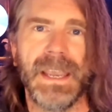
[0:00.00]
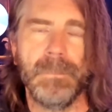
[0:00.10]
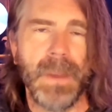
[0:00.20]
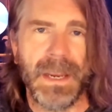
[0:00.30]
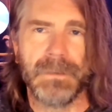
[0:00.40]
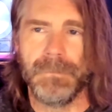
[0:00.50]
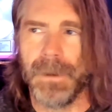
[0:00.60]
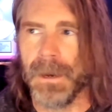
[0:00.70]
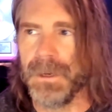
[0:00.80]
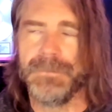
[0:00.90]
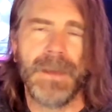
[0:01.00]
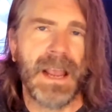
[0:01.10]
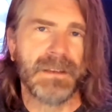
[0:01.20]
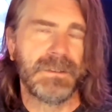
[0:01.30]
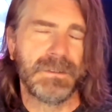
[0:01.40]
and make very
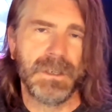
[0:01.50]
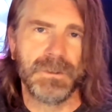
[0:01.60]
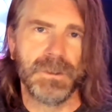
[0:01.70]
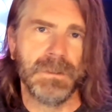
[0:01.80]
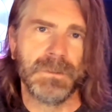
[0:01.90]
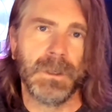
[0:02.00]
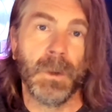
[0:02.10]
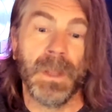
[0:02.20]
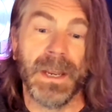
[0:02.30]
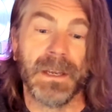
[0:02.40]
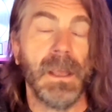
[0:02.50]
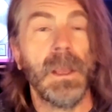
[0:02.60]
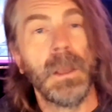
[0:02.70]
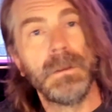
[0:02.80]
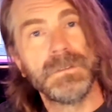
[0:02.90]
fast decisions and go like,
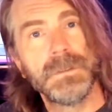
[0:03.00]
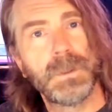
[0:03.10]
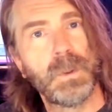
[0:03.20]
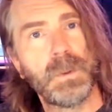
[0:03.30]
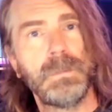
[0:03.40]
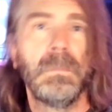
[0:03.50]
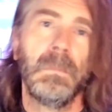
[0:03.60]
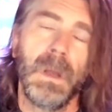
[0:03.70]
is this cool?